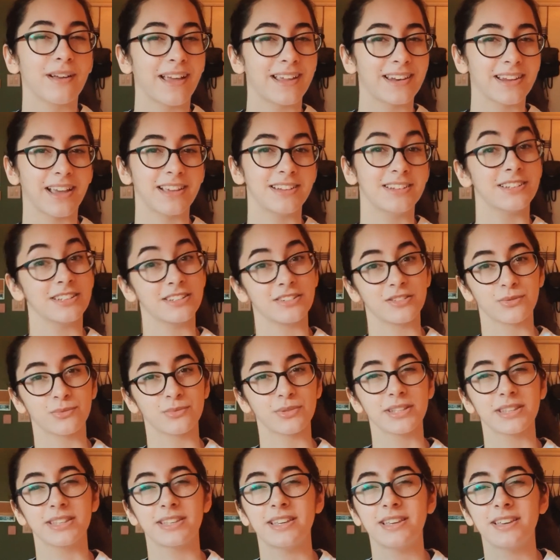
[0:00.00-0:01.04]
and I didn't
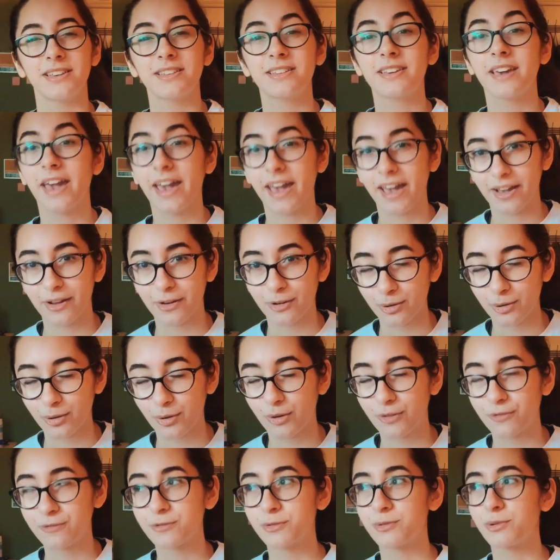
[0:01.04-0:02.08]
really care
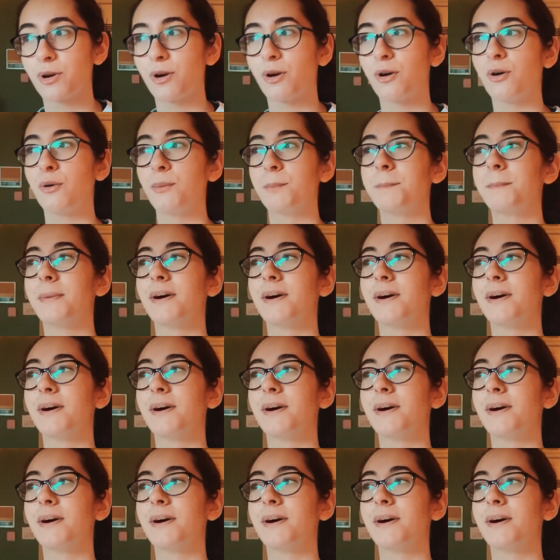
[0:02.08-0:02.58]
overall.